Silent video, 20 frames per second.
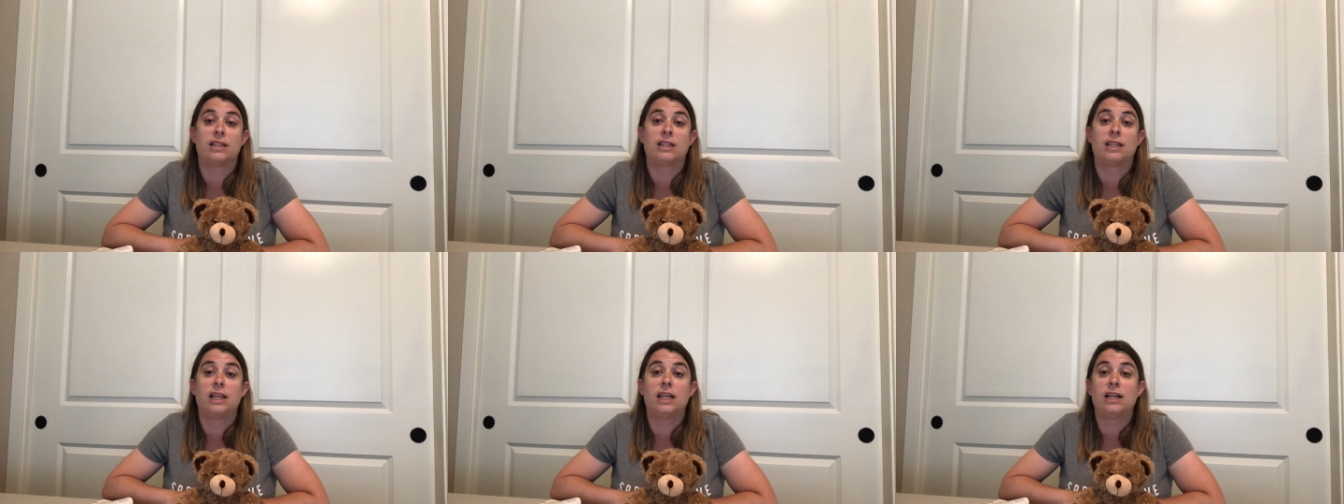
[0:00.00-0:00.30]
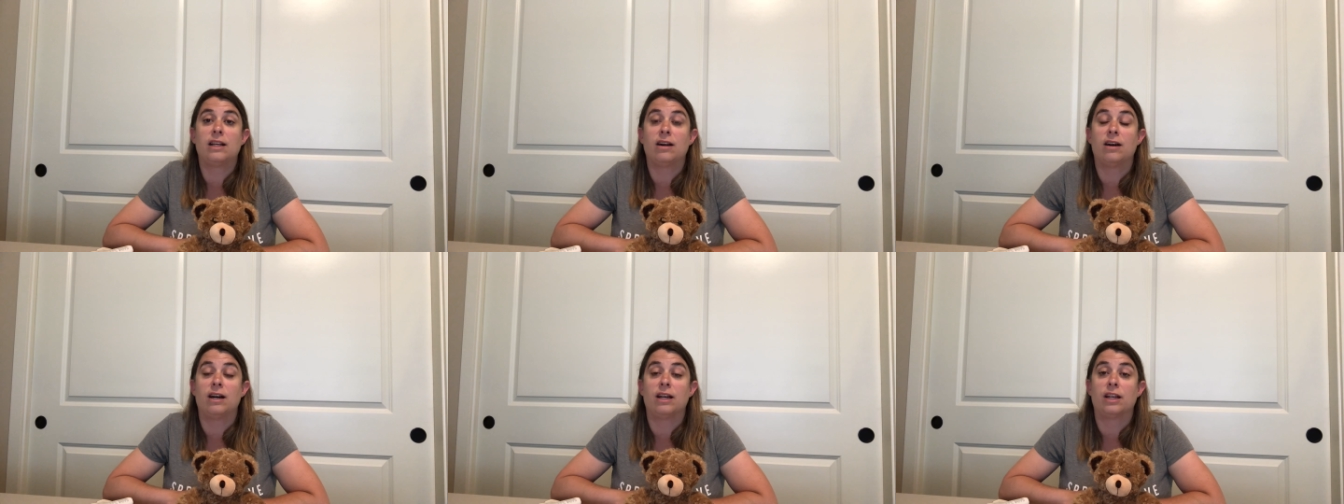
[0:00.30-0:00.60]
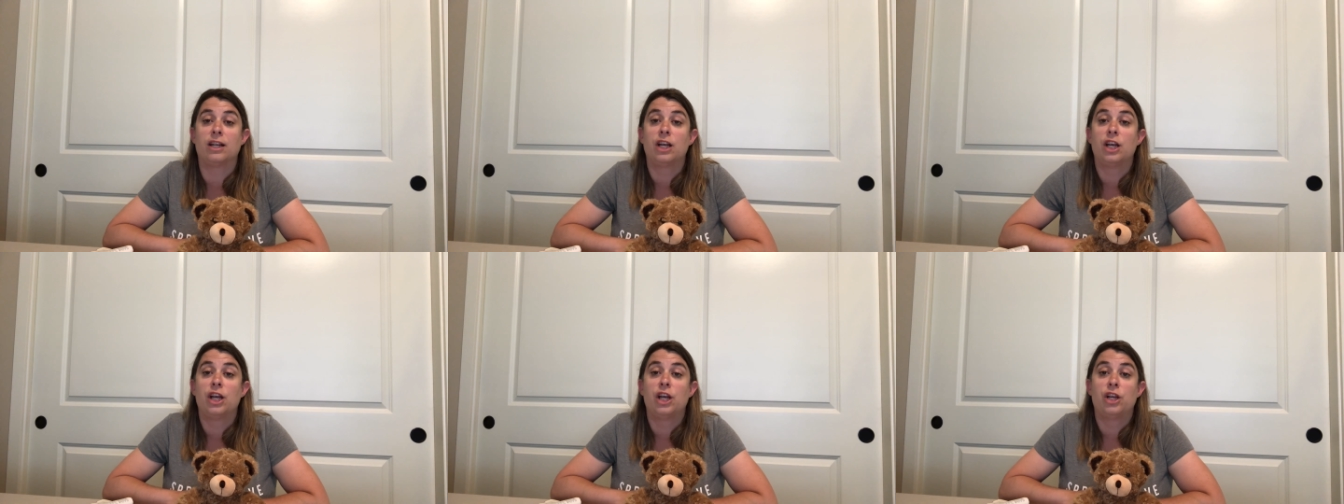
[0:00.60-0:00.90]
think on
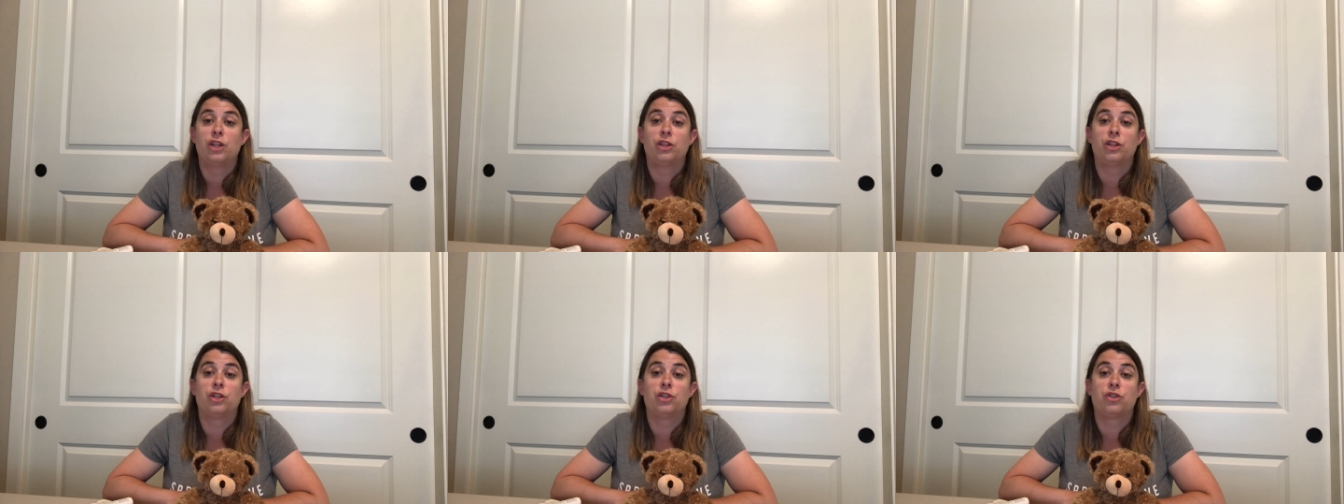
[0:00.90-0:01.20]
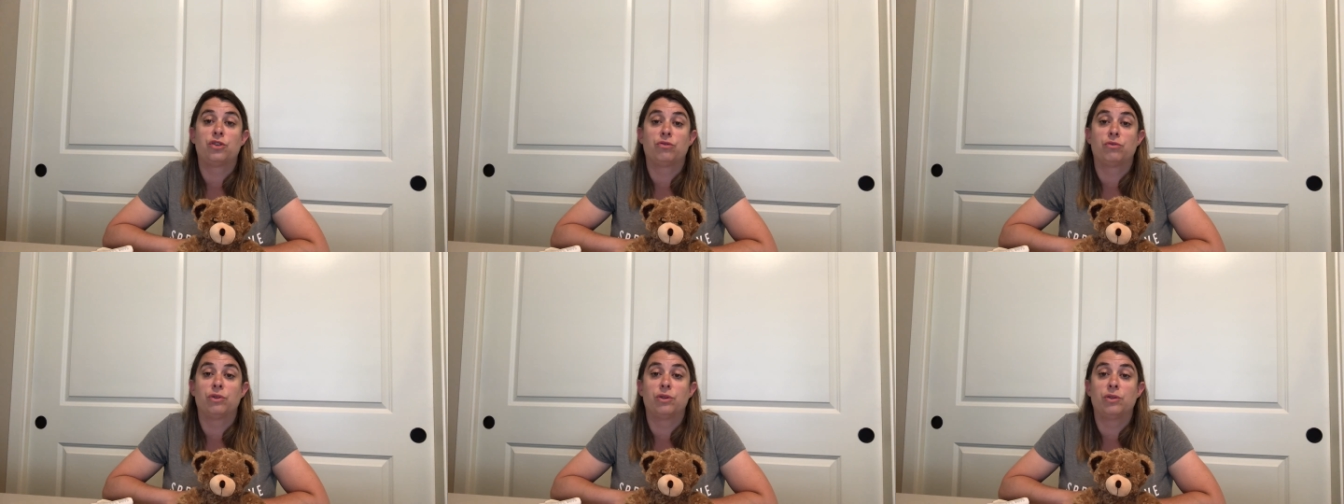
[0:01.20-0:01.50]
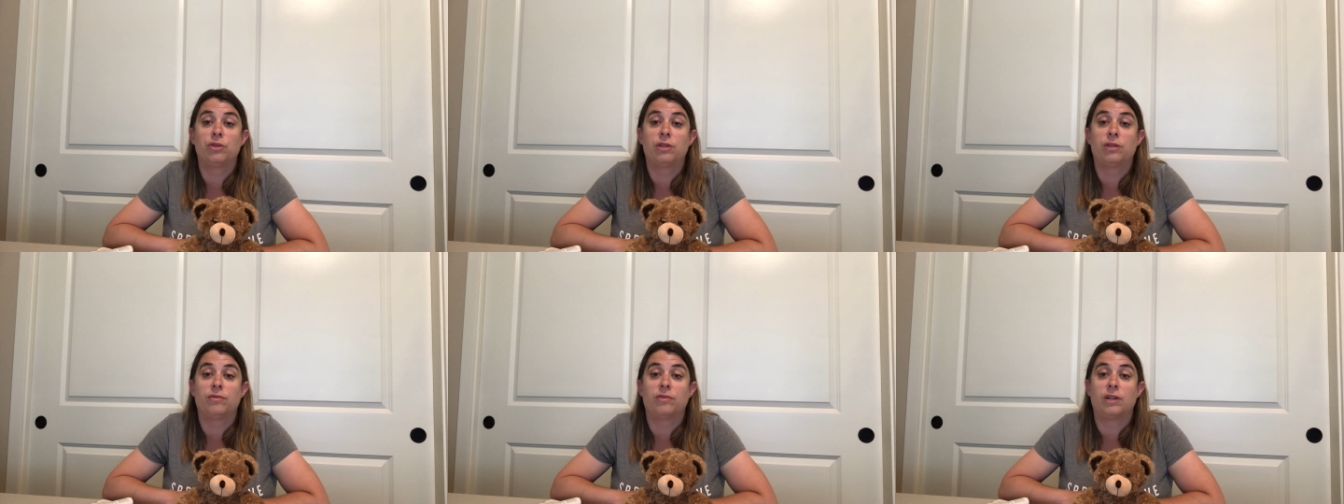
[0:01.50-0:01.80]
the
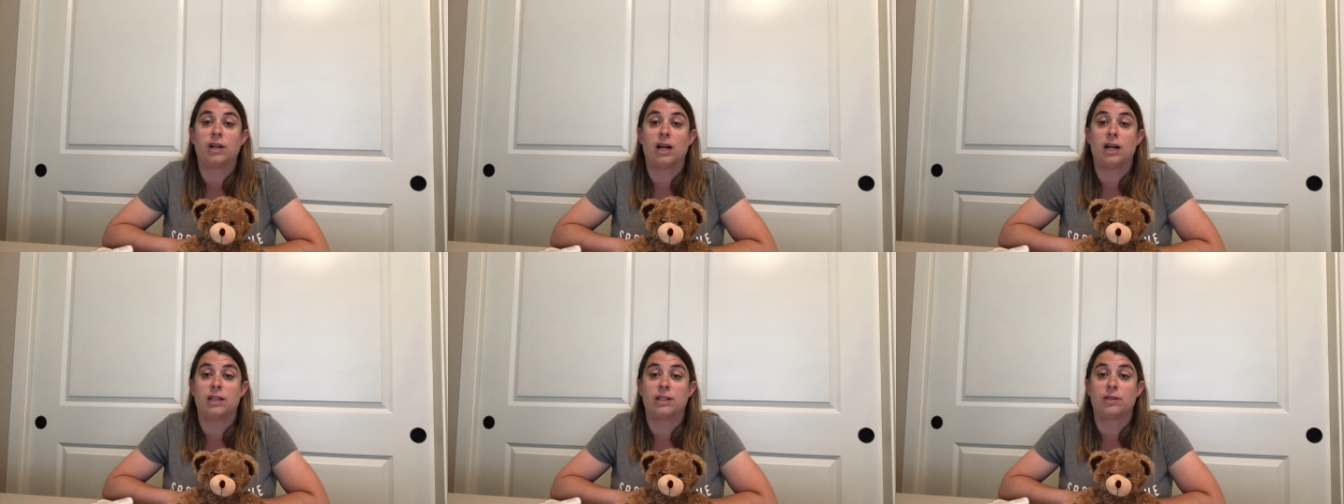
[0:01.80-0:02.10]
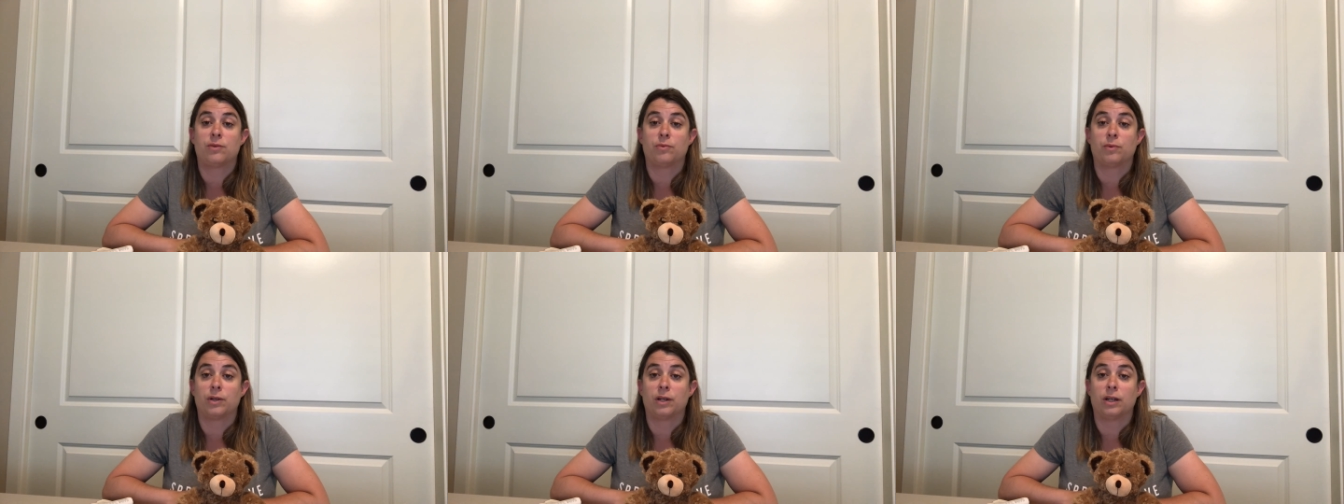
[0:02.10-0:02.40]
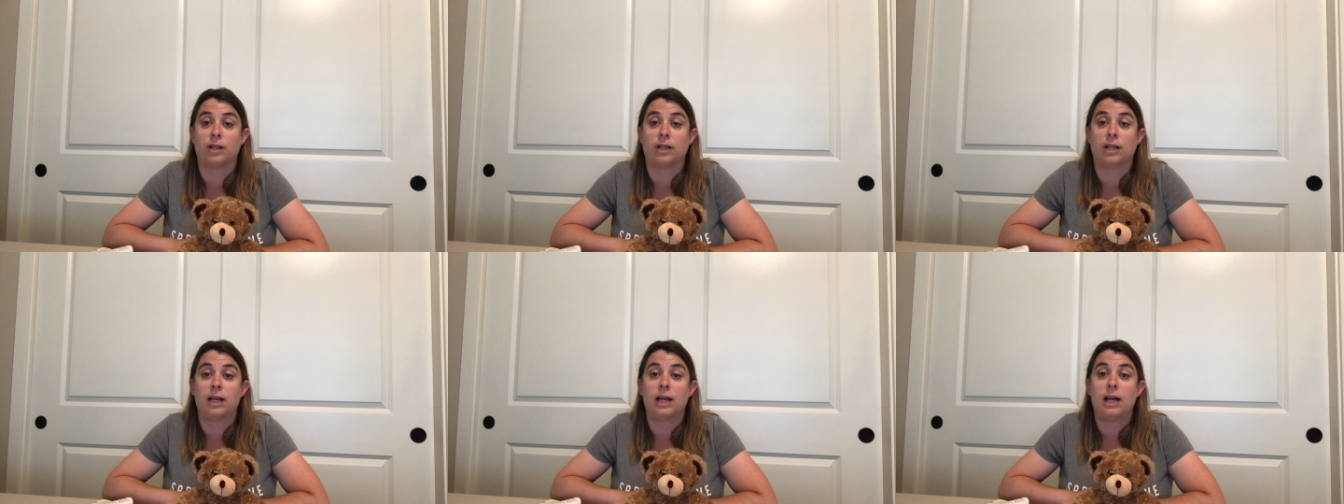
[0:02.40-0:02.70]
truth of God's word.